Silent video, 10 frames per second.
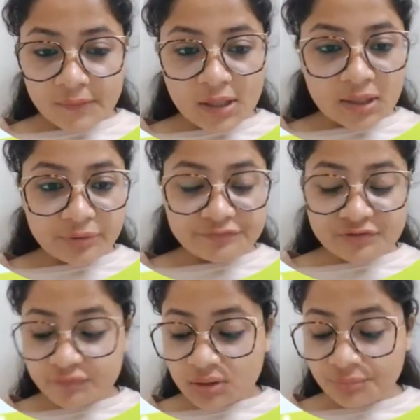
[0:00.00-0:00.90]
Hello
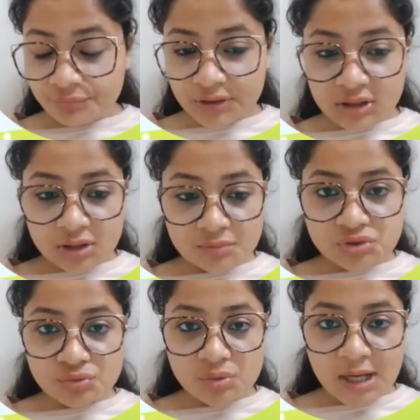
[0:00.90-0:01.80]
everyone, welcome
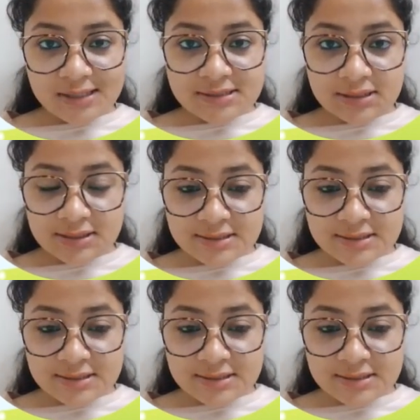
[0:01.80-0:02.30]
to ITLS